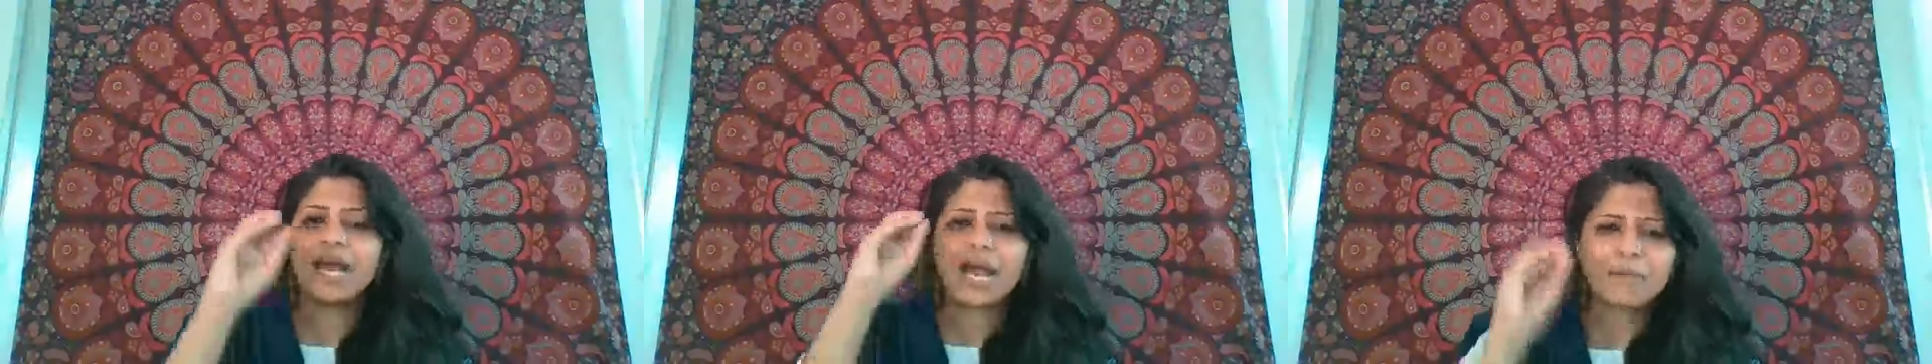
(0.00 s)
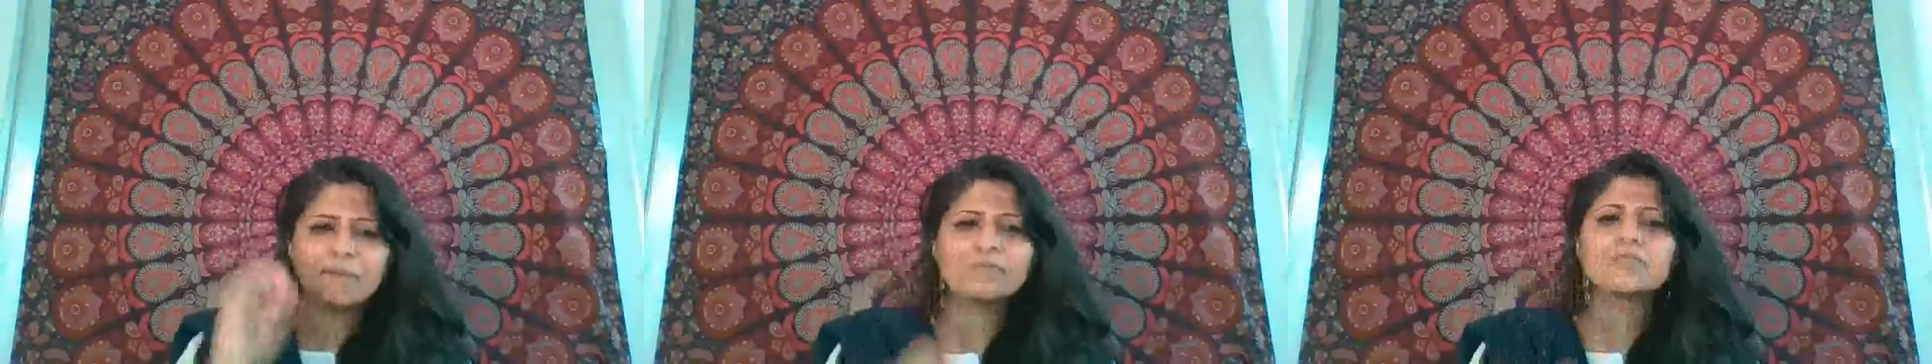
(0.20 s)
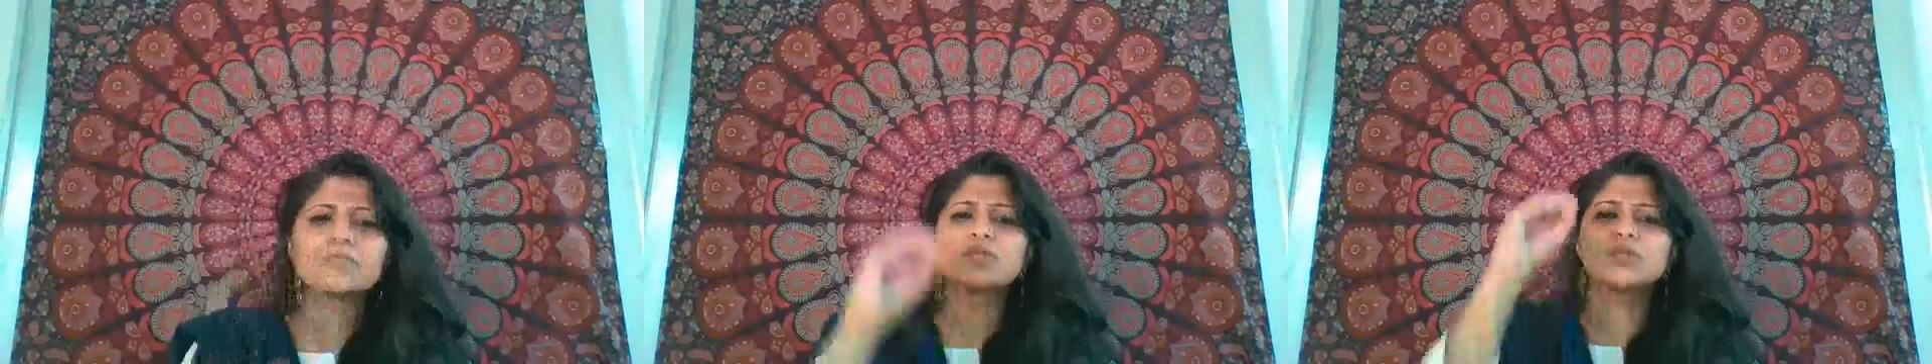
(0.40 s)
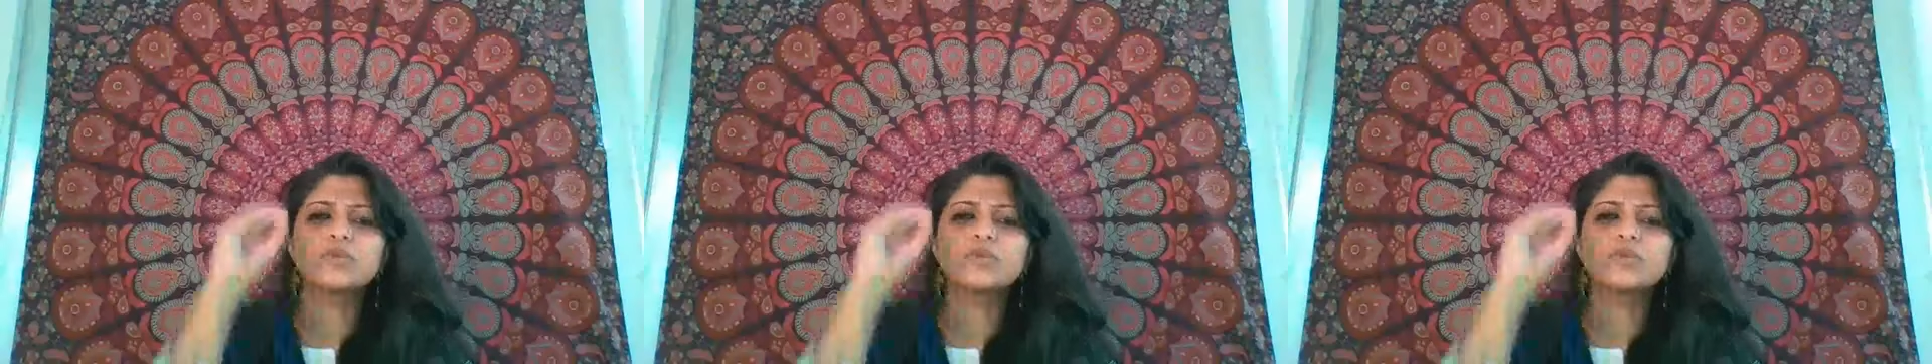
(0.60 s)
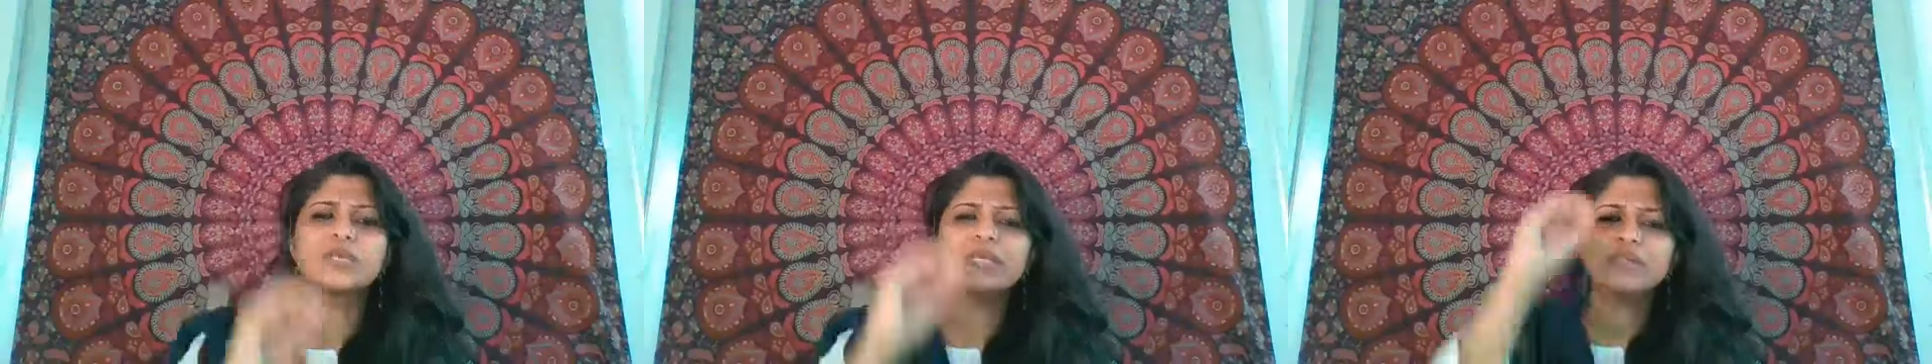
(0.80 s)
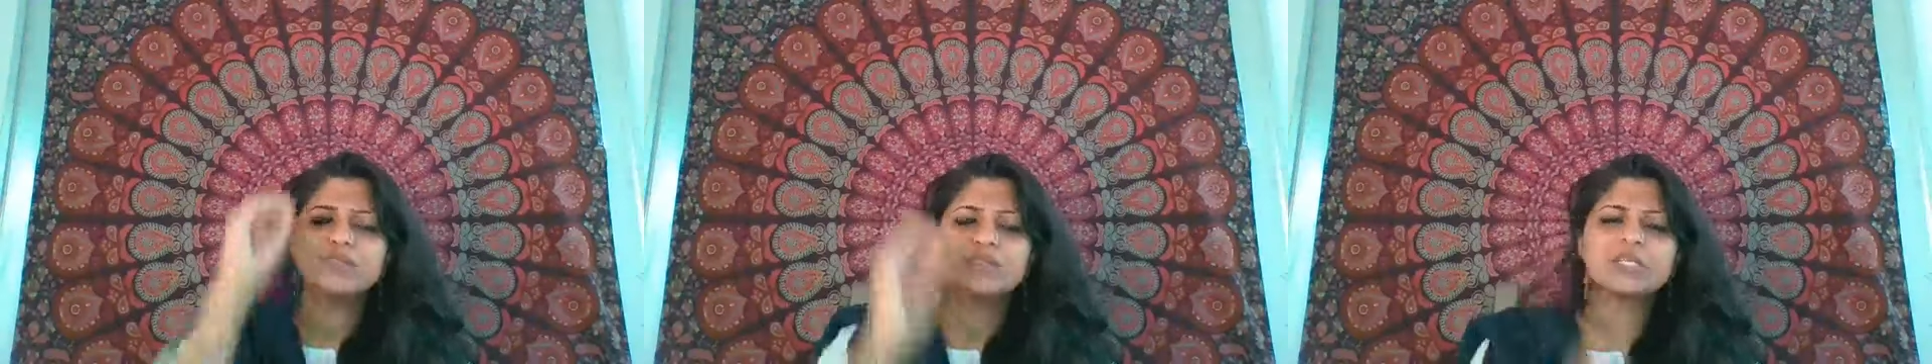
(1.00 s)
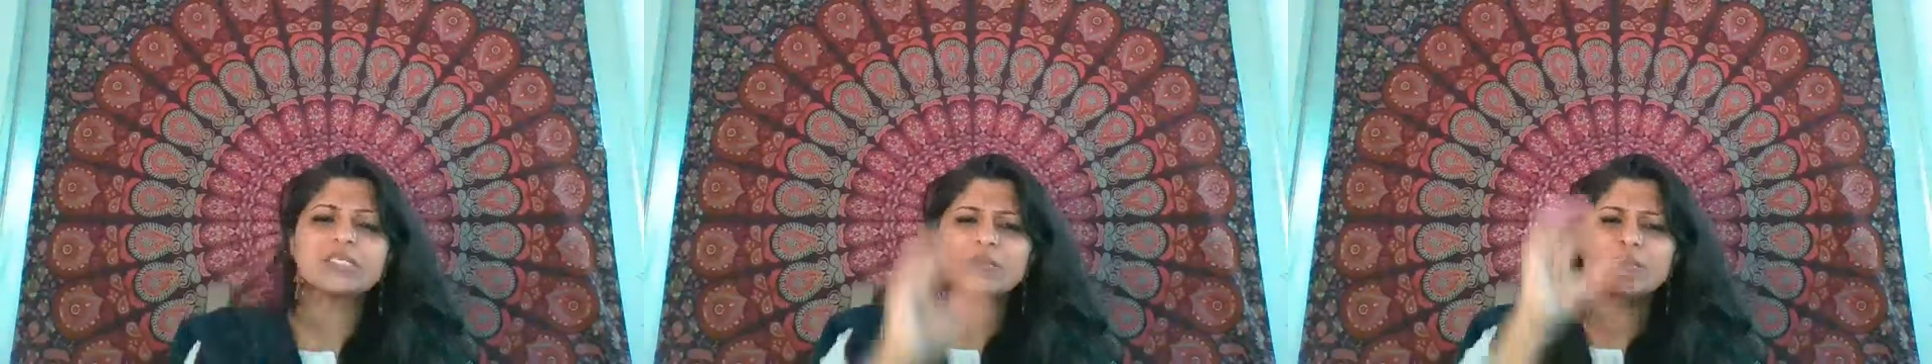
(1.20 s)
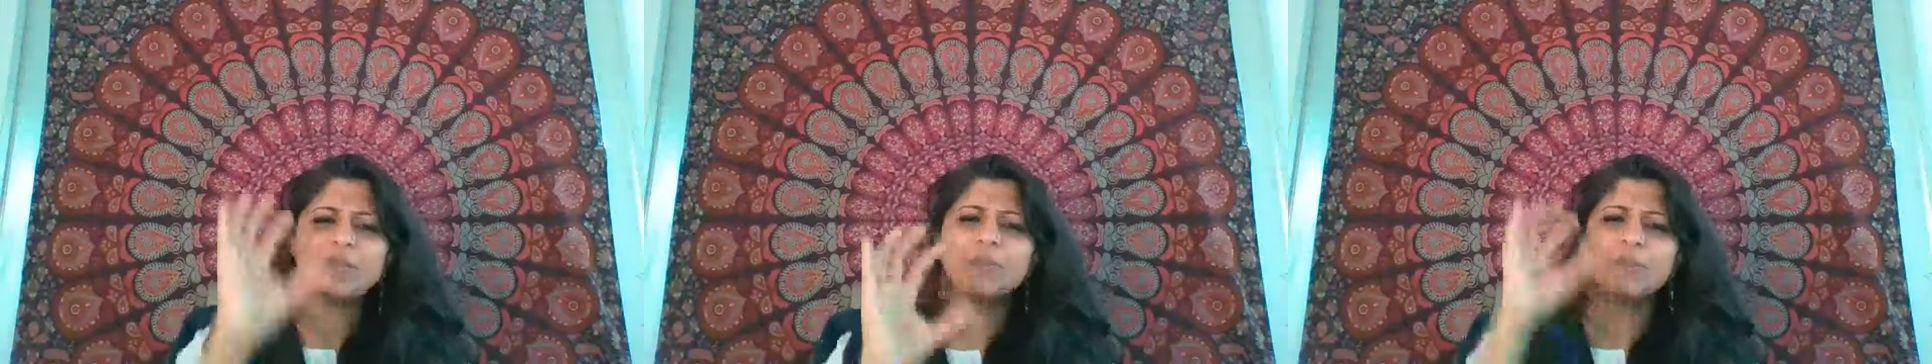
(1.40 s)
Absolutely
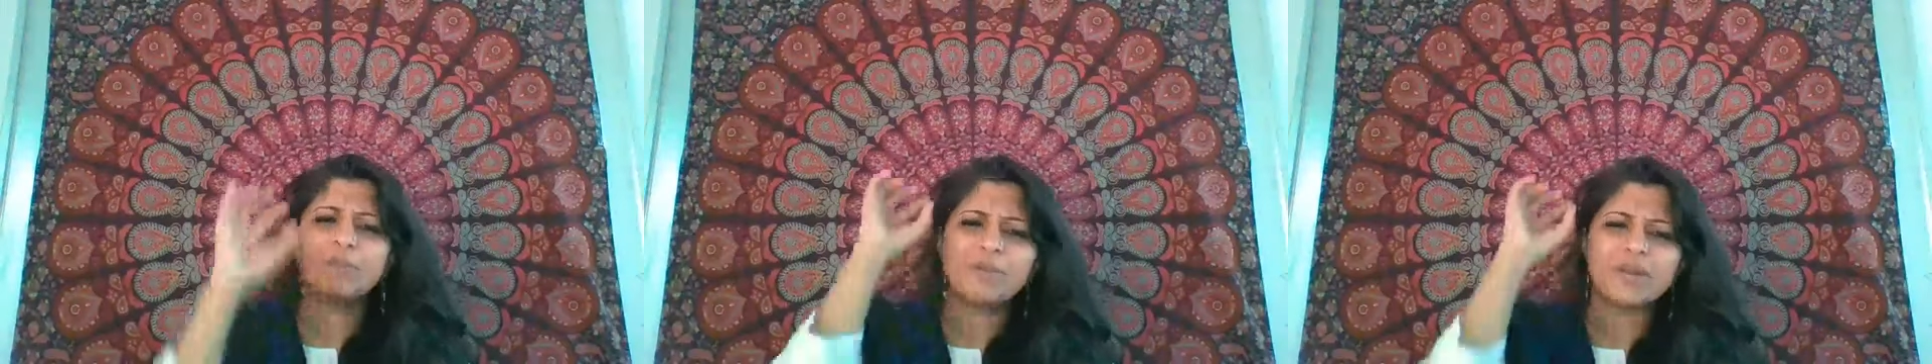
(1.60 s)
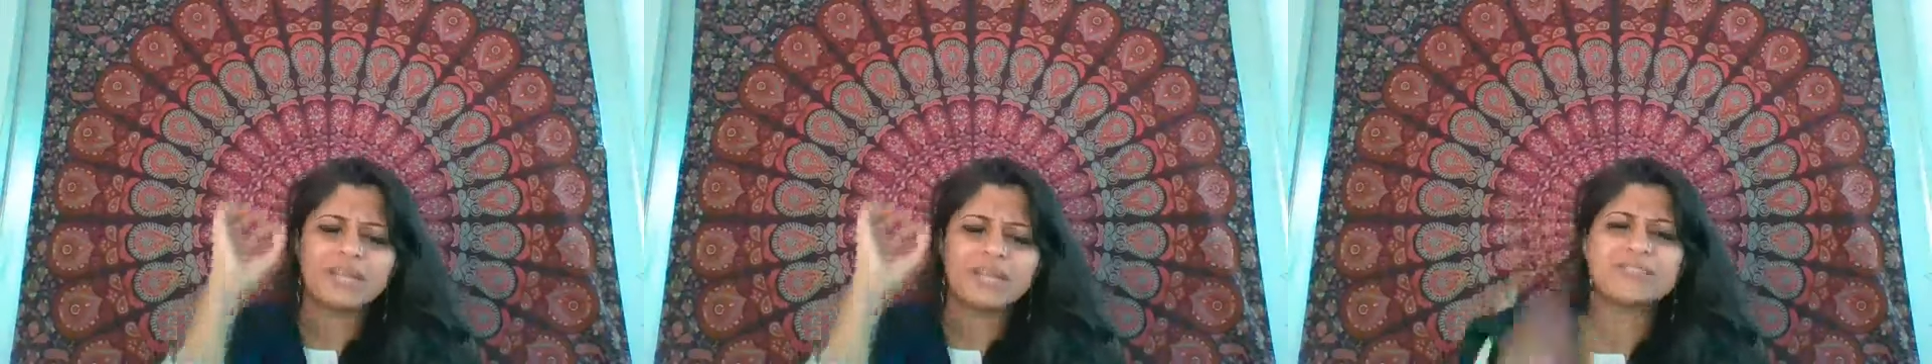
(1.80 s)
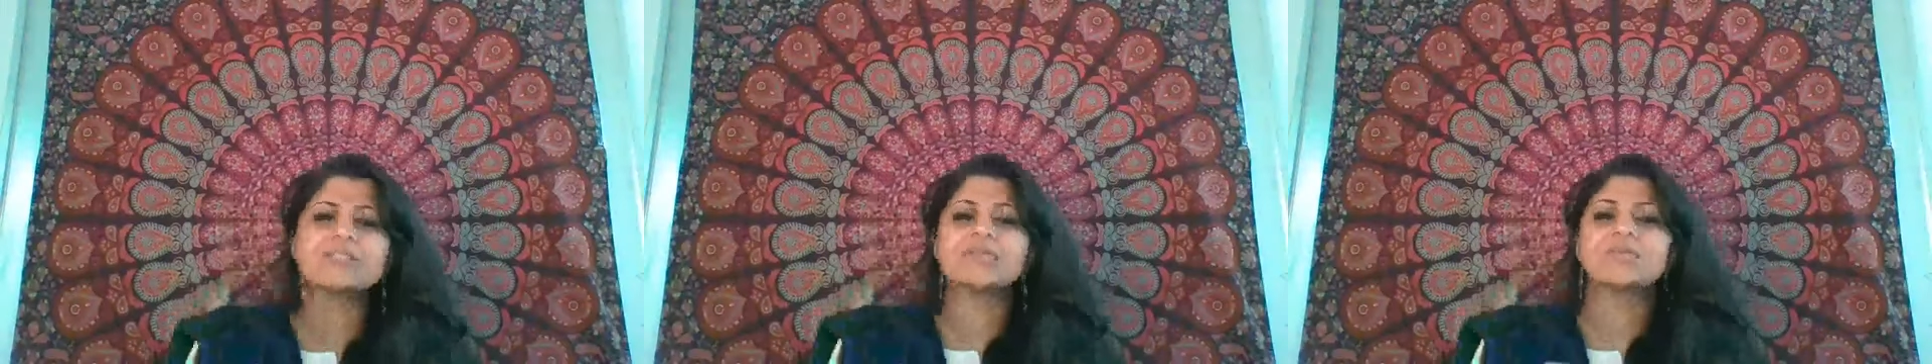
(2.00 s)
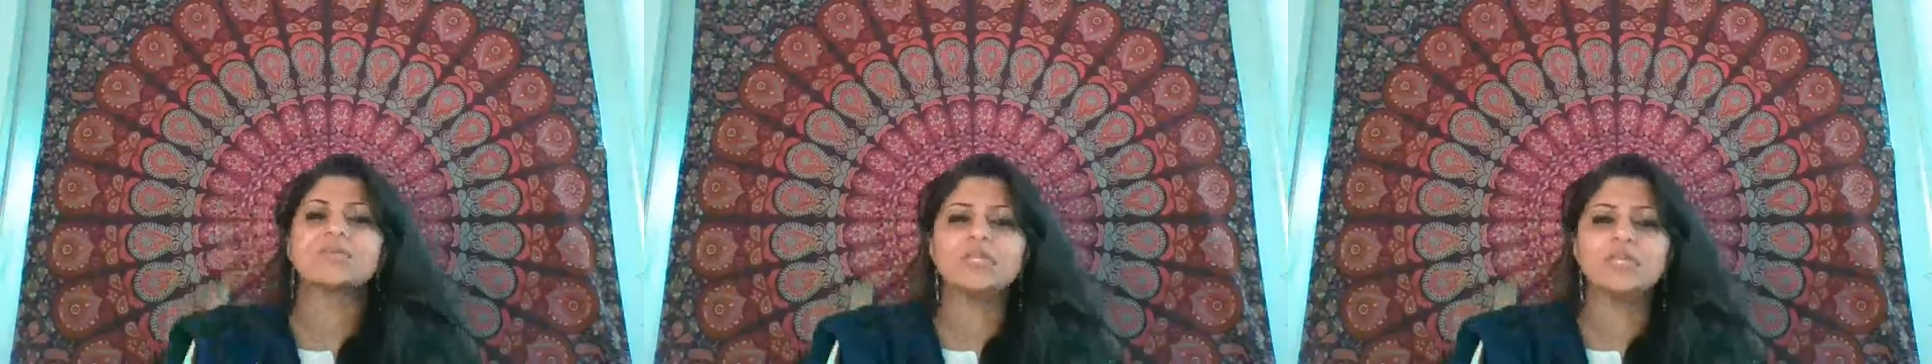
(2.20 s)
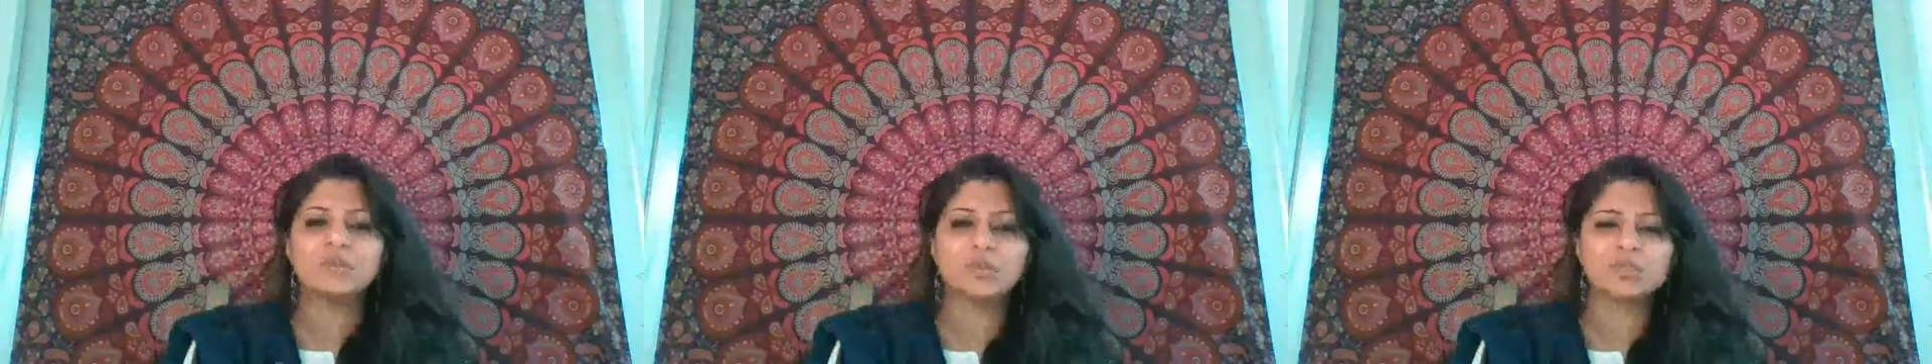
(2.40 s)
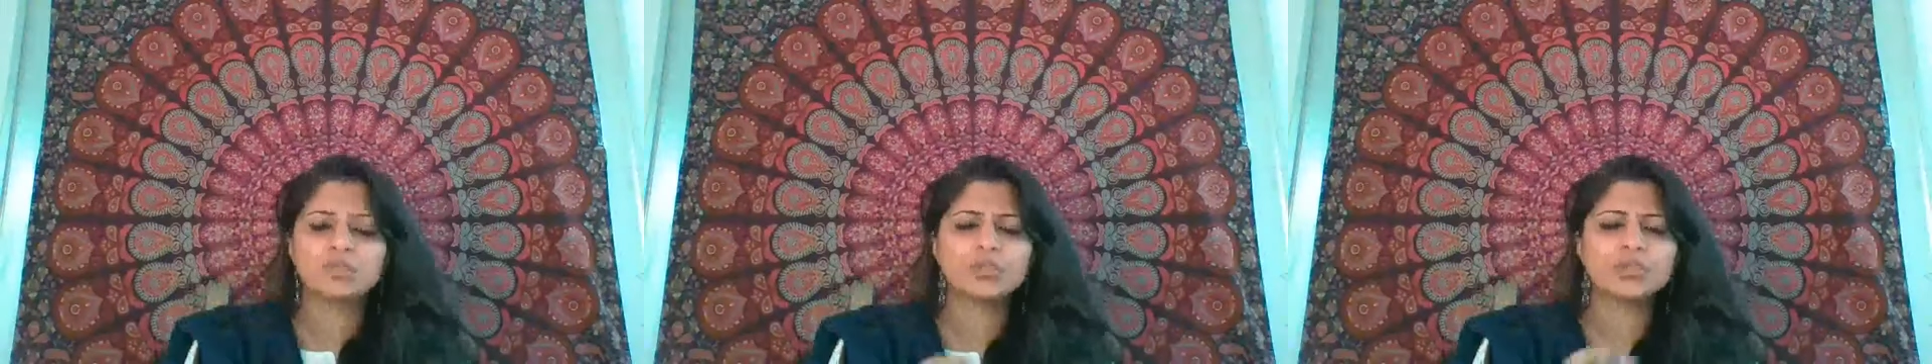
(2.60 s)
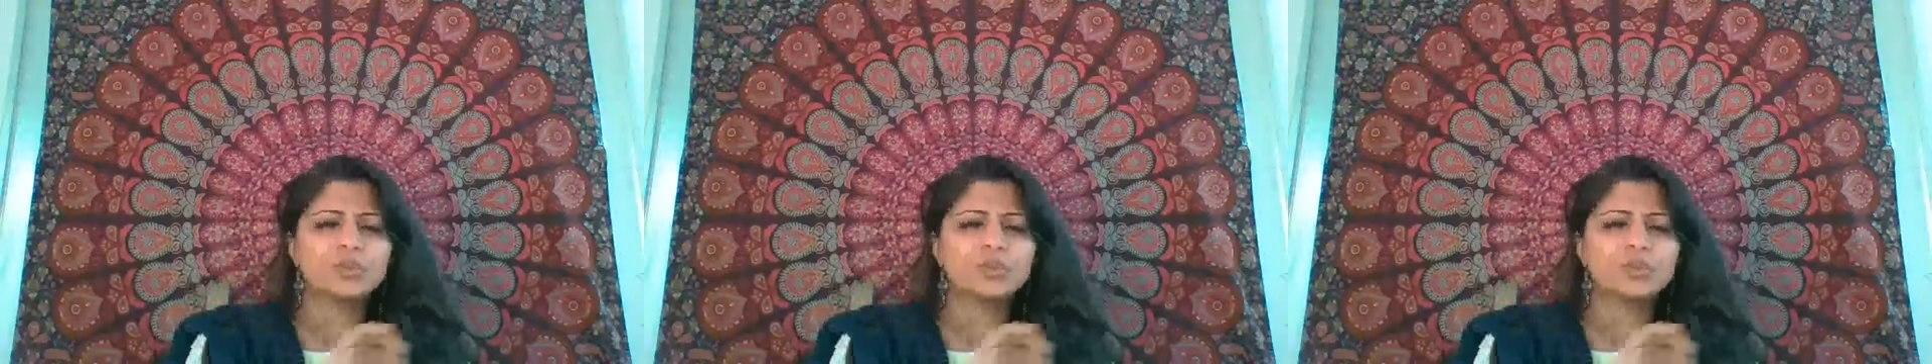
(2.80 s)
just be present with the emotion.